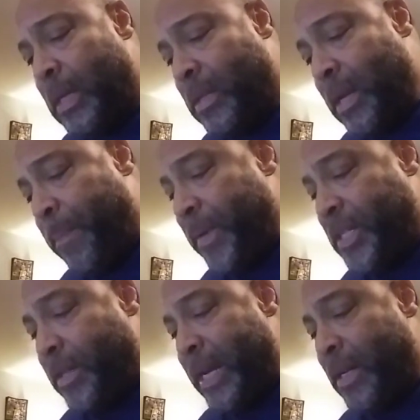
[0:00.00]
So I
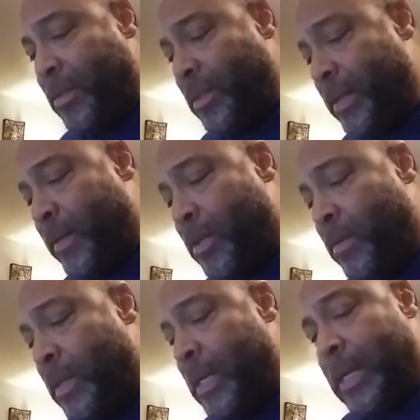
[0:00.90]
appreciate you
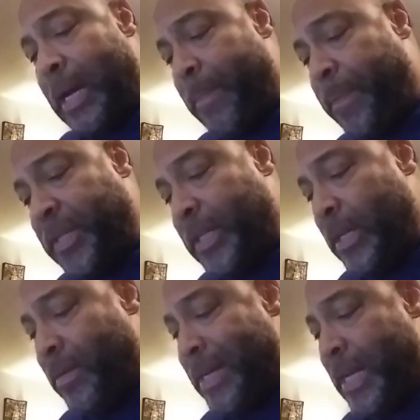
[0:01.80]
know I appreciate
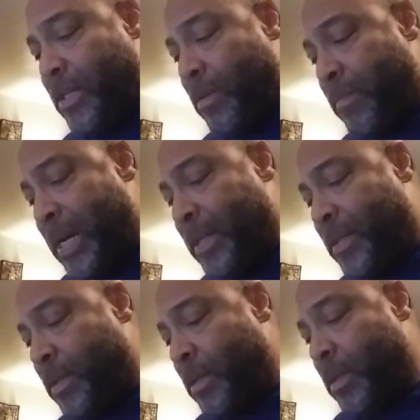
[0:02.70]
you guys so
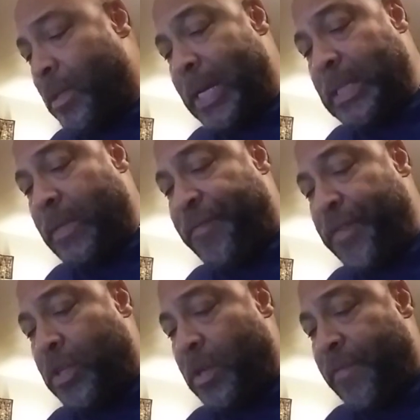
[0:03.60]
much as the
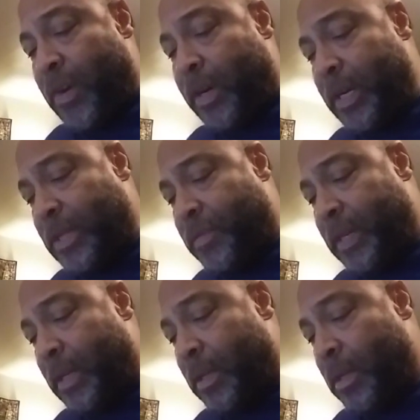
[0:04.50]
future of our
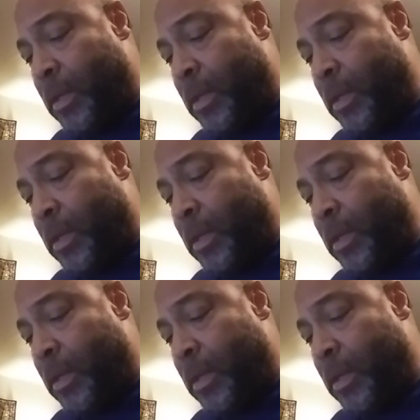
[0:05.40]
country